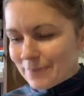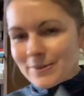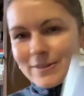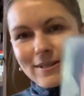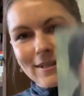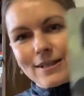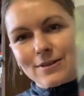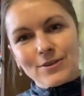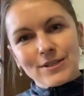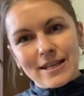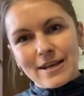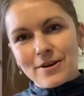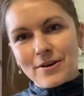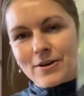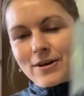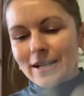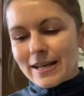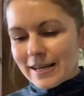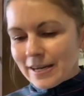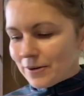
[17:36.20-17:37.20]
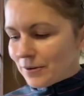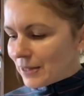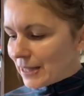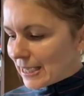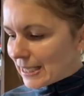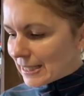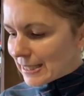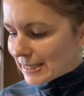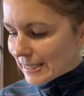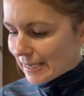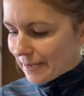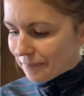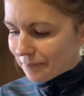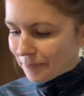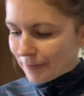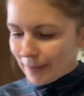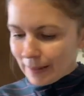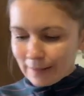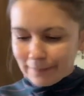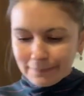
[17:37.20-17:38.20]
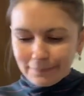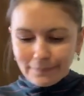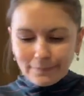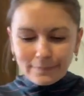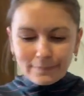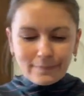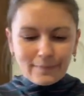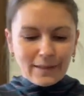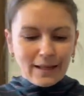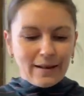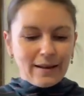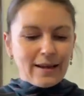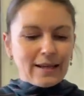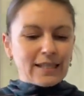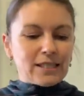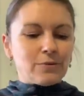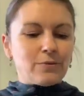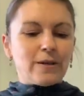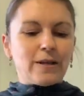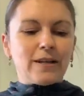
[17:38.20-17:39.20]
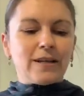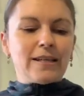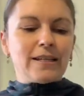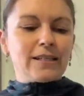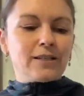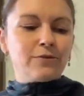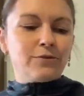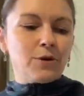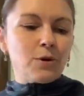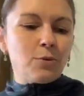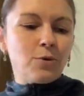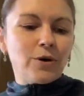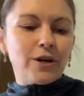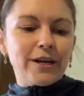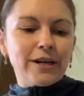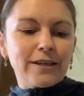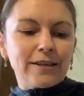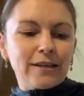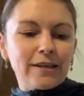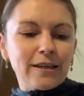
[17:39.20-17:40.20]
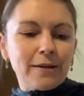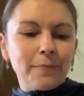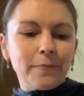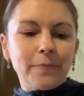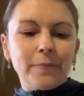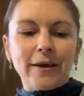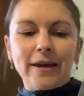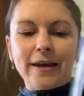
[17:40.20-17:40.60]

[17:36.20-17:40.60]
but it looks like earlier or later. Next one is for work. Keep